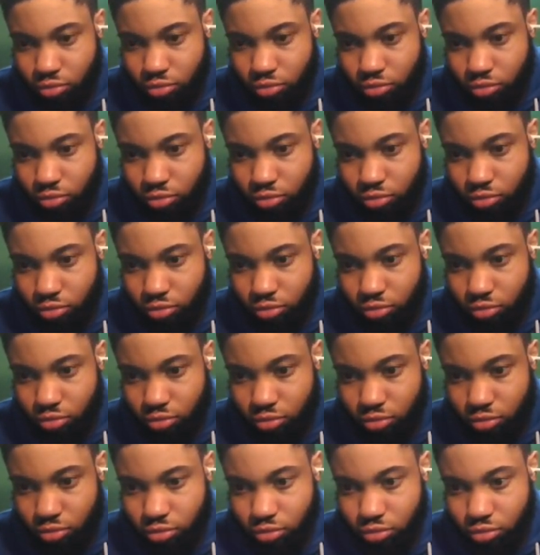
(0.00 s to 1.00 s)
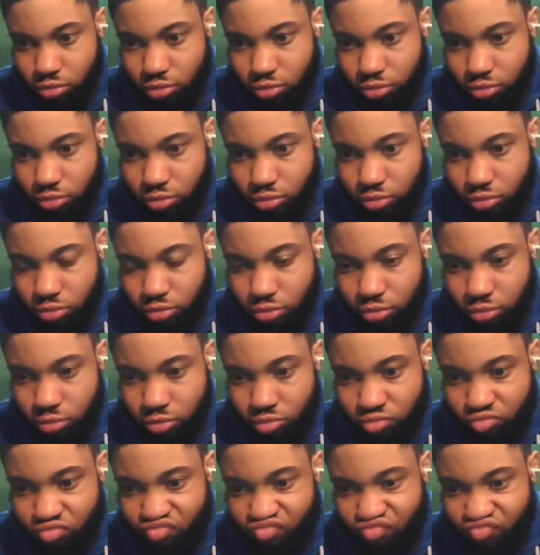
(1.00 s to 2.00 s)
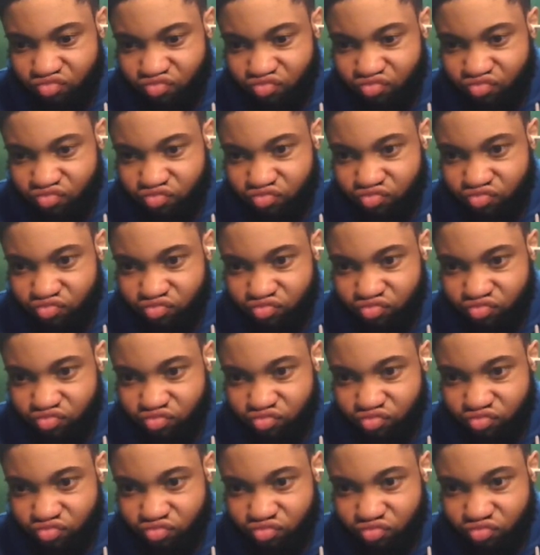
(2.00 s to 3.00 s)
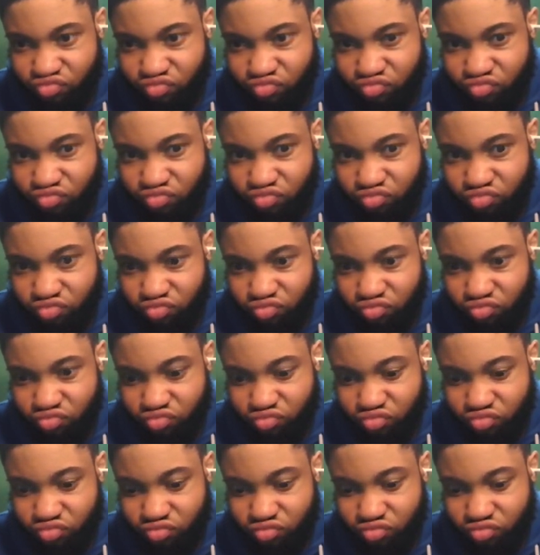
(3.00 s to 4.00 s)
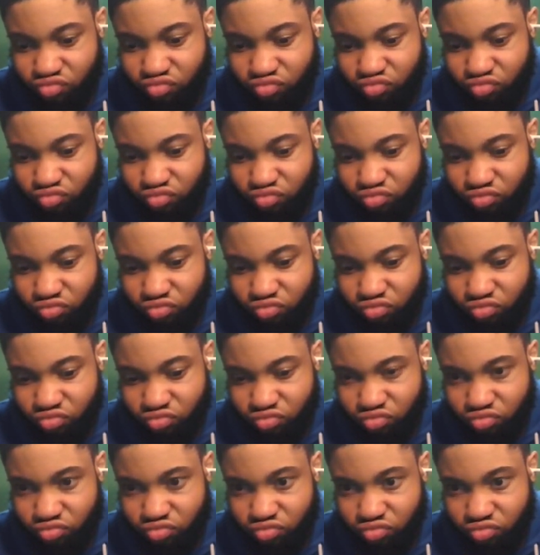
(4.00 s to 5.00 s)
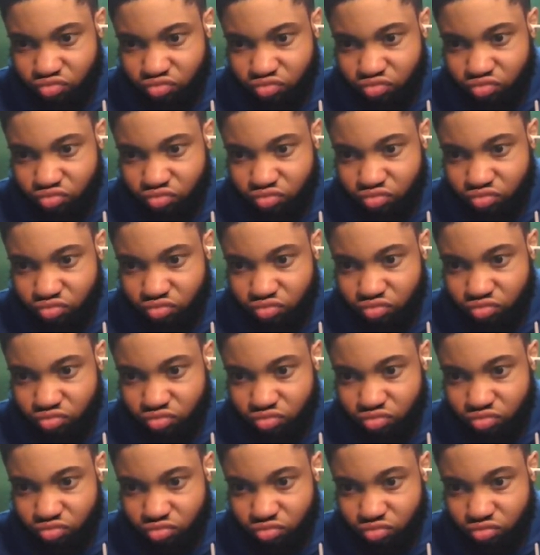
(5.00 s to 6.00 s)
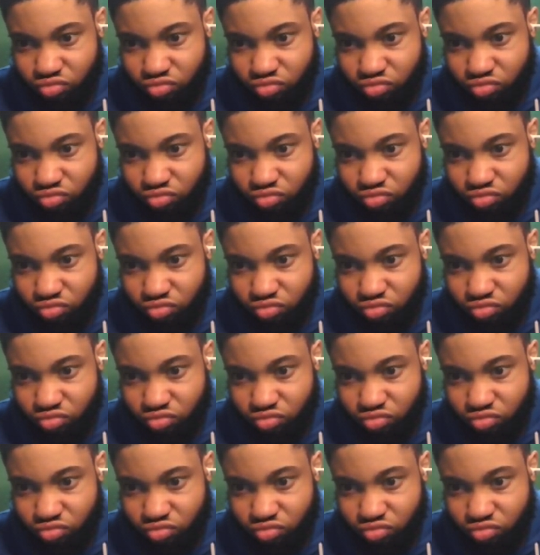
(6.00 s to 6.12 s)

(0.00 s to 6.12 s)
No words are spoken by the person on screen.